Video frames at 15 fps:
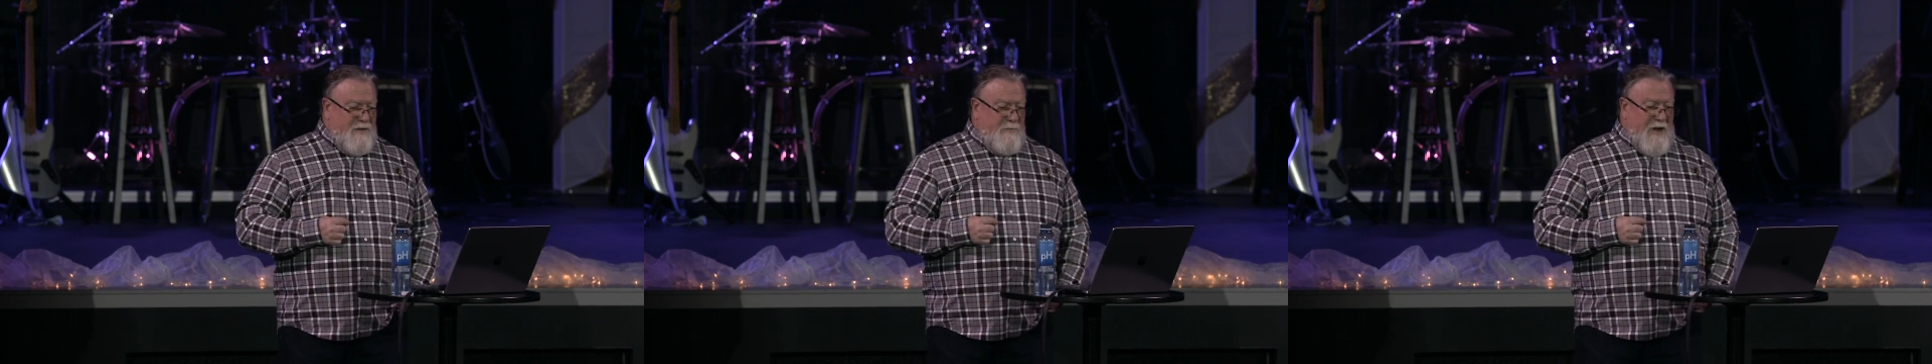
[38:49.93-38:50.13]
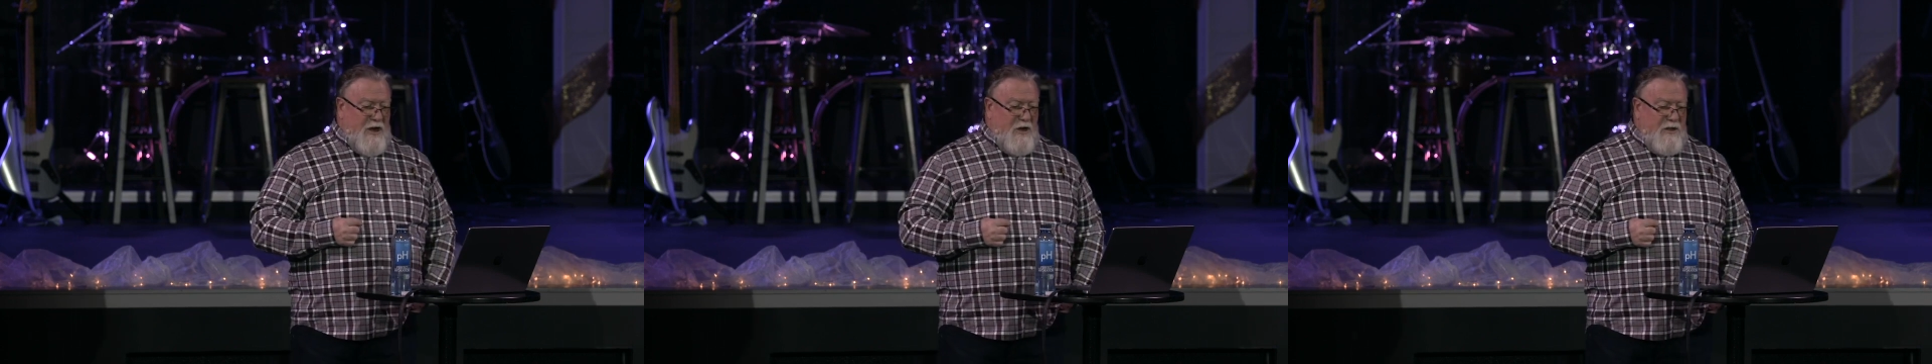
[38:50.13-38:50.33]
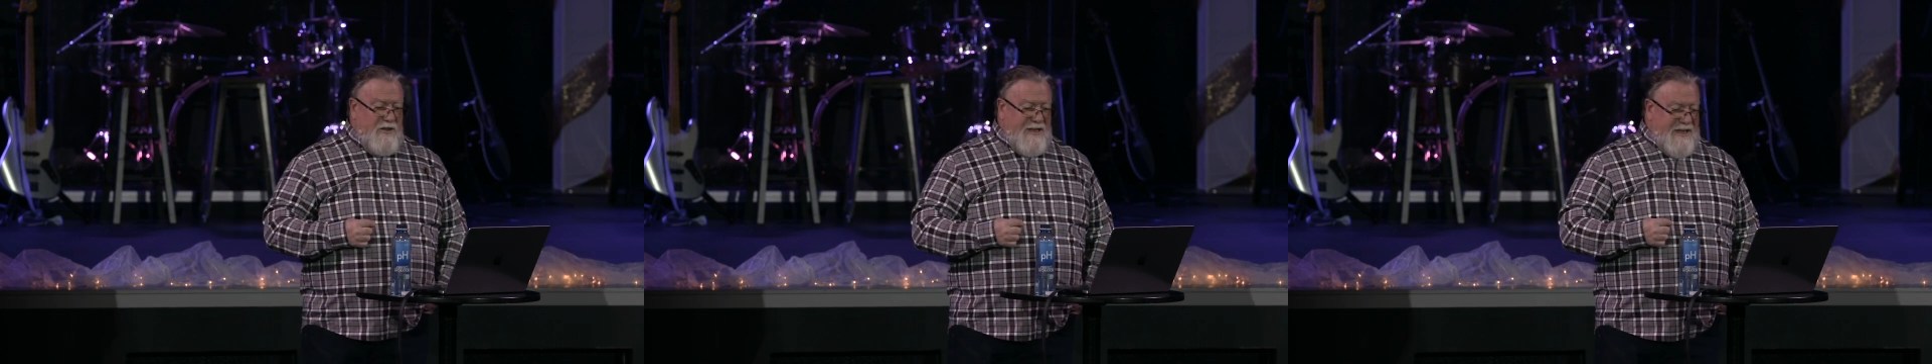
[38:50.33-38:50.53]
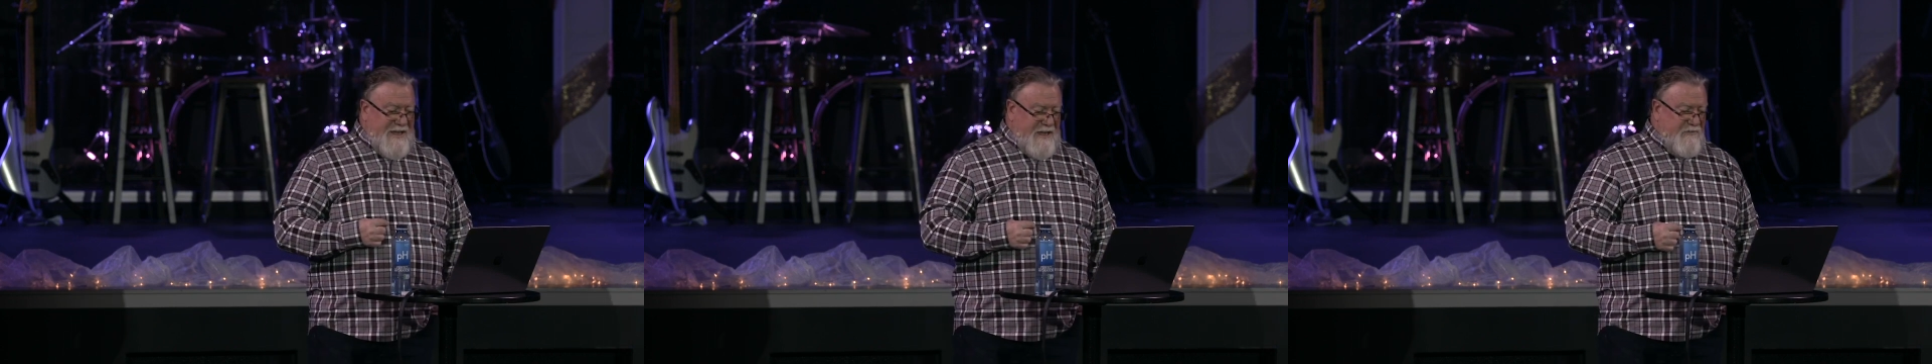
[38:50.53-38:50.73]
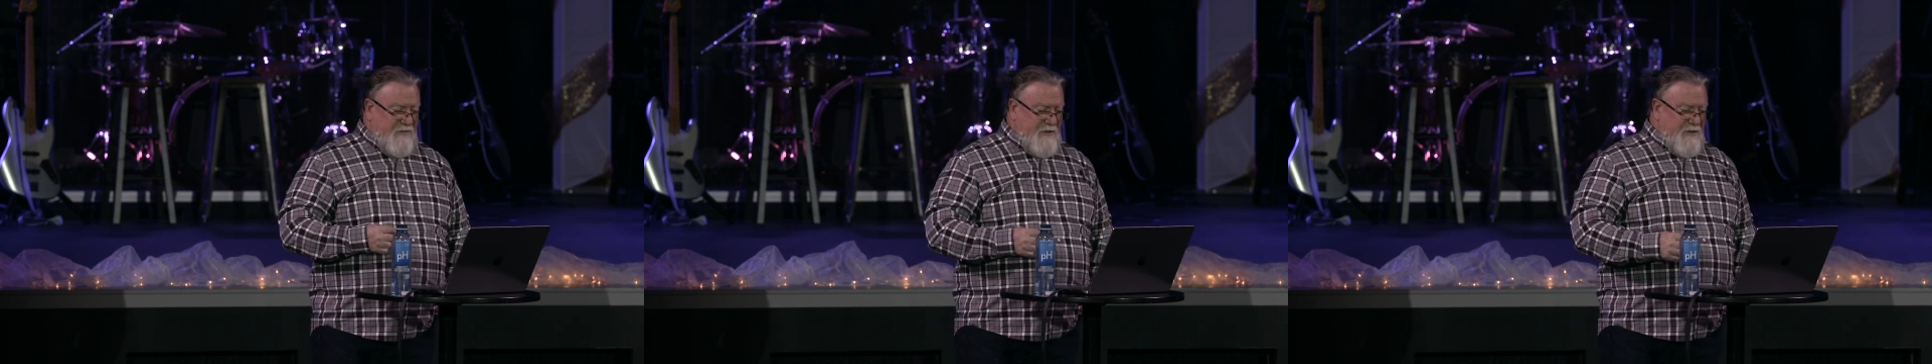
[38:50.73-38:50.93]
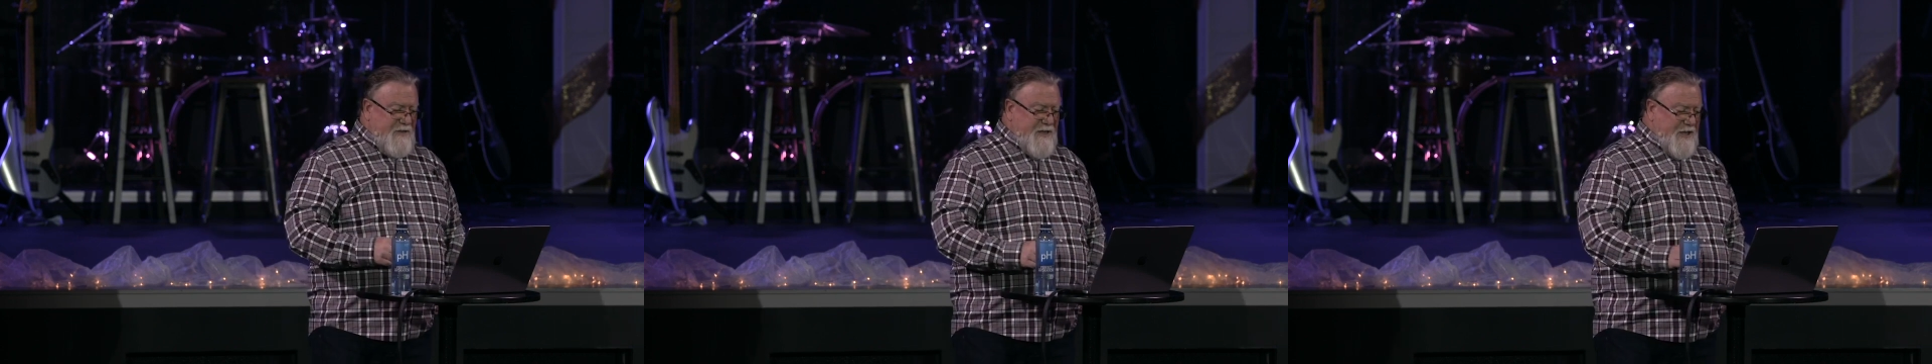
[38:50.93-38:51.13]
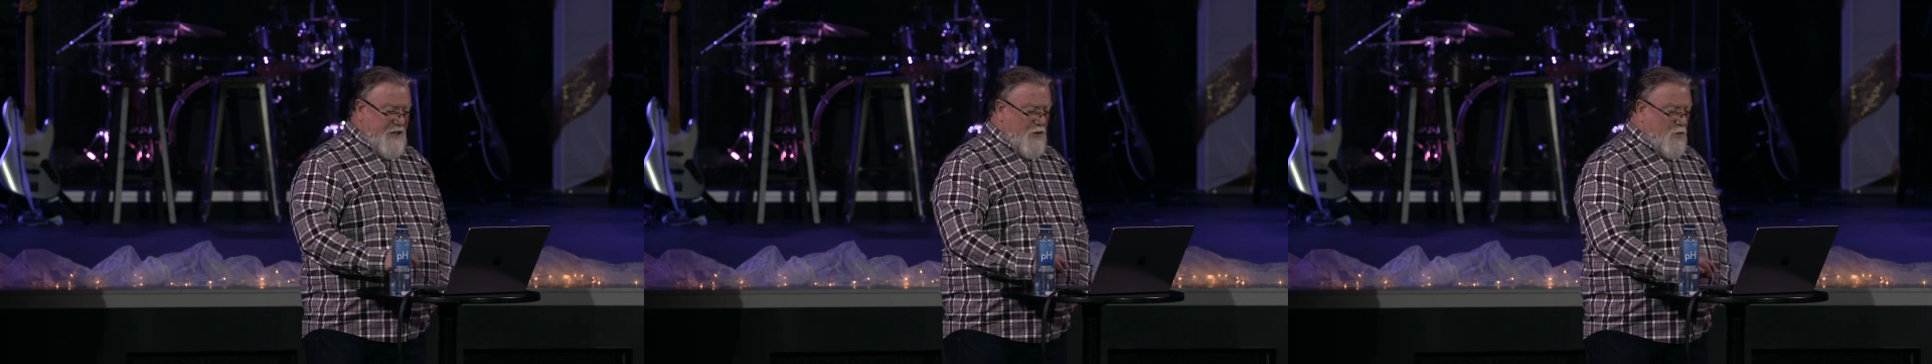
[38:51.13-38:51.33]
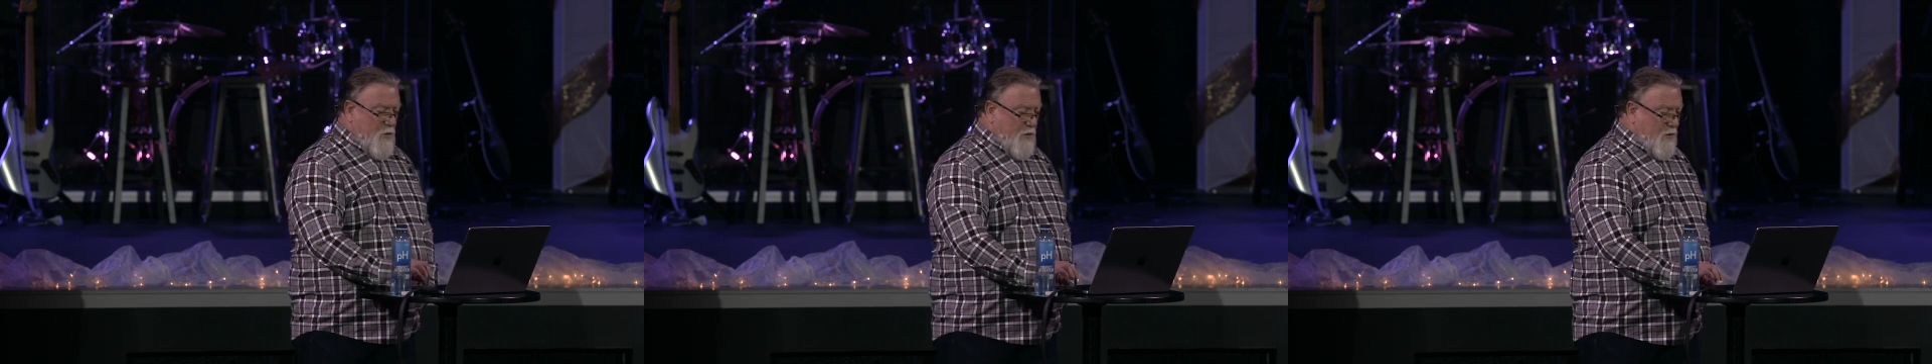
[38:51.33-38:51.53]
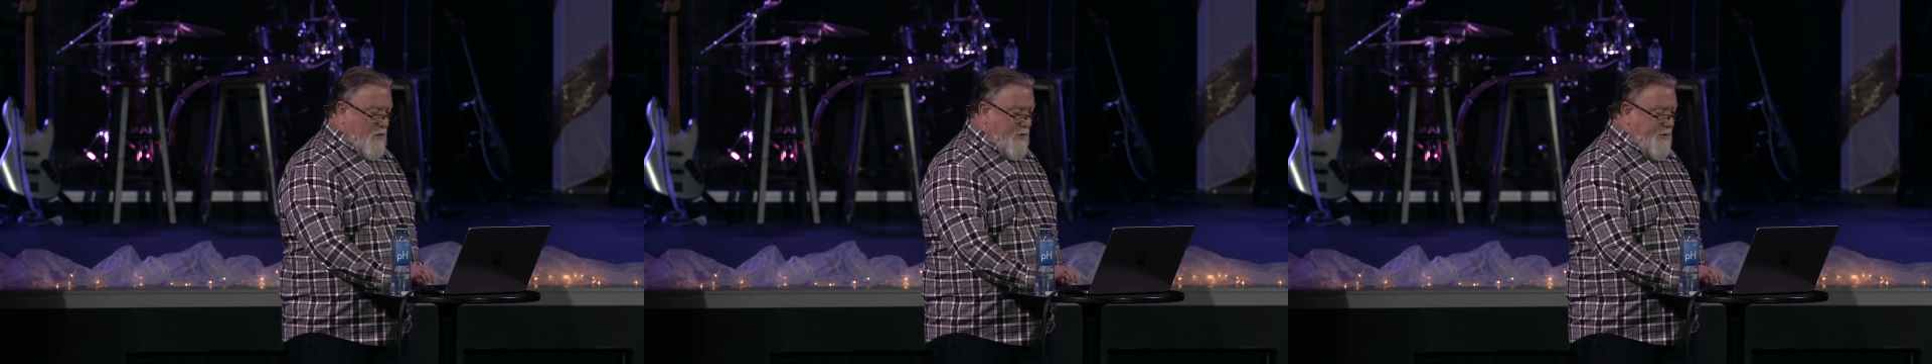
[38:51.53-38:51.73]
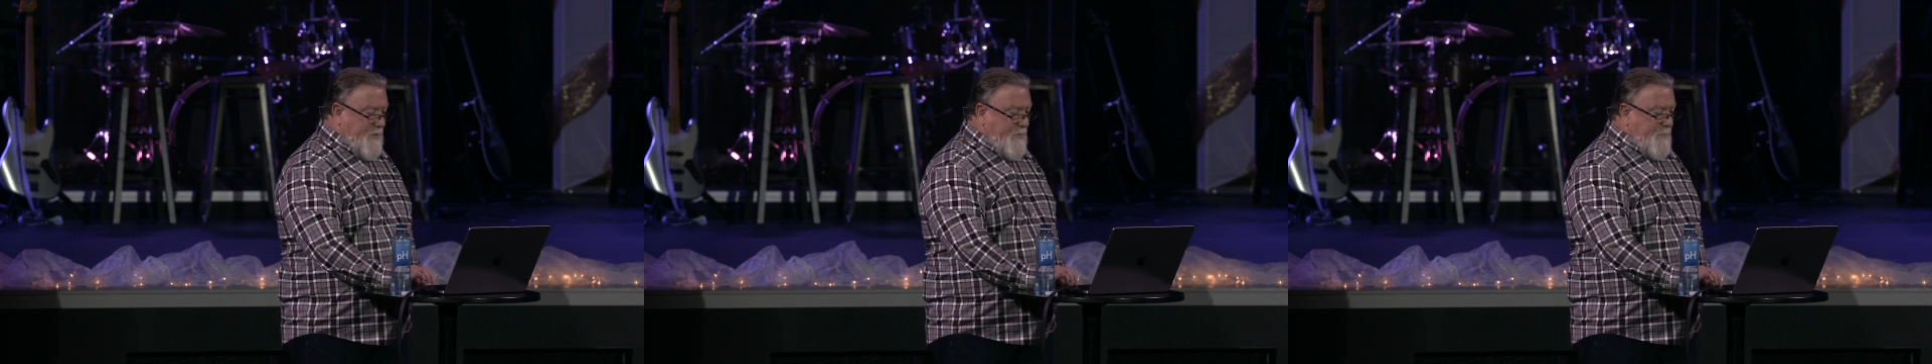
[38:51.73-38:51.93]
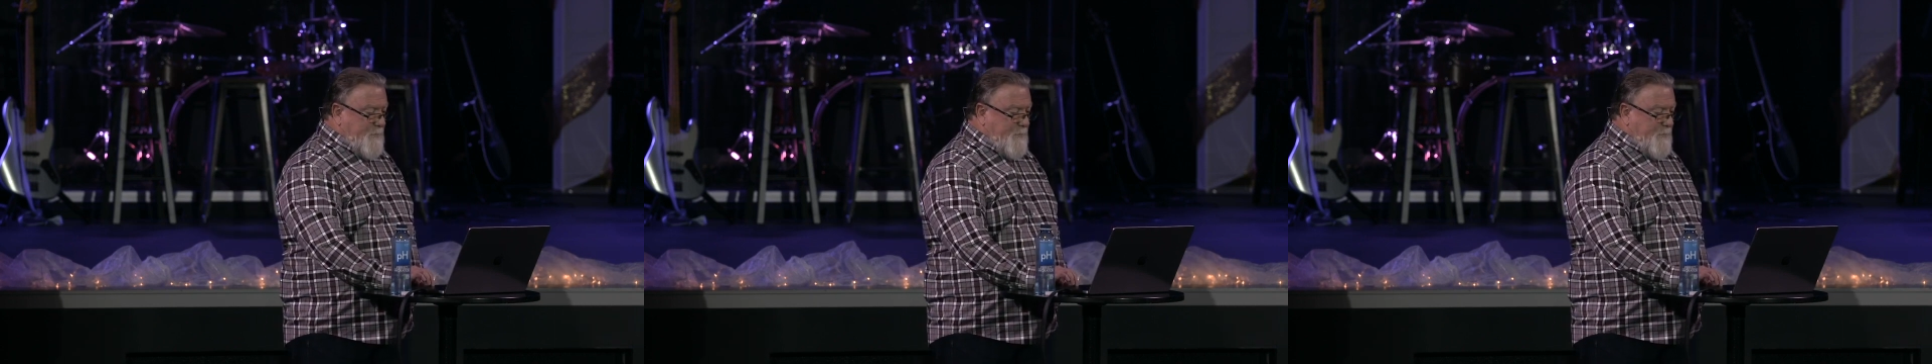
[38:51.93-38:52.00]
by all the evil in the world.